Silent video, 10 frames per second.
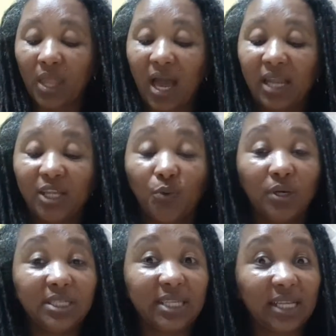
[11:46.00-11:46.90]
and it
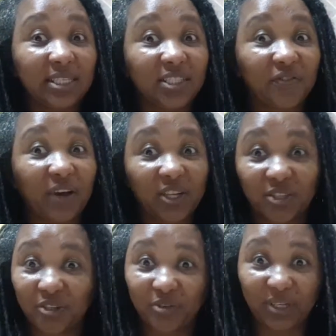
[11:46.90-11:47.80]
was
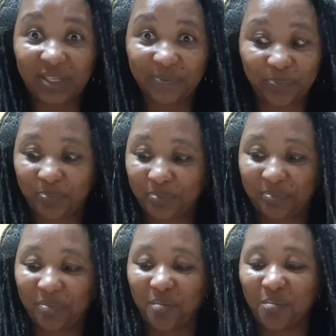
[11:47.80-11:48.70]
satisfactory. These